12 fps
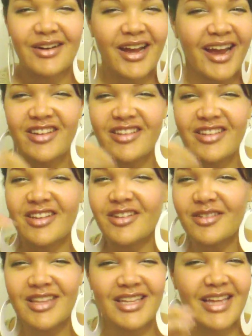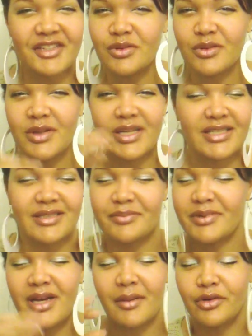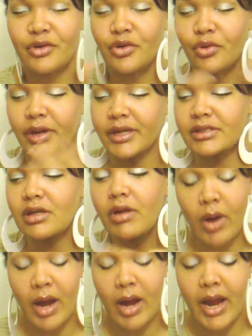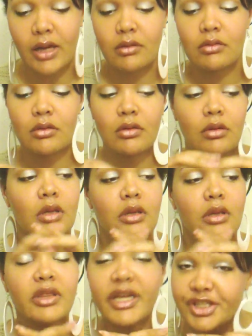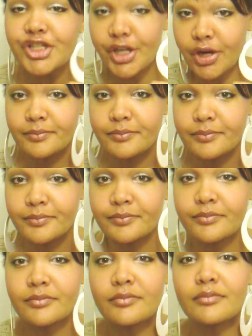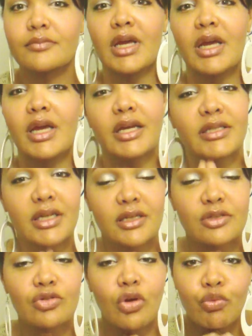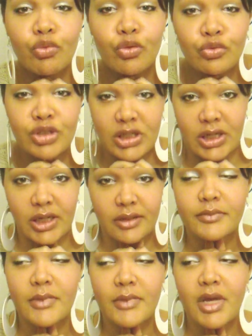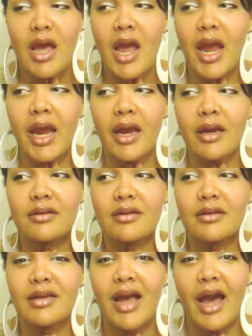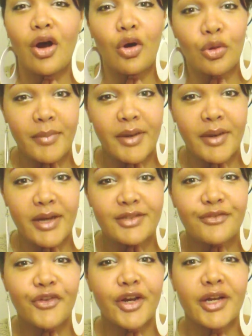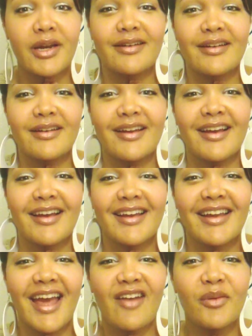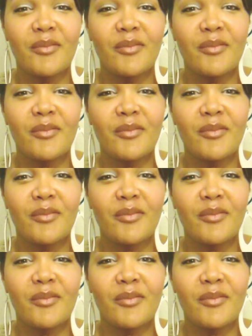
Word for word: every little thing they do is becoming annoying. So anyway, this year he did his normal routine and got a hold of my best friend and gave her the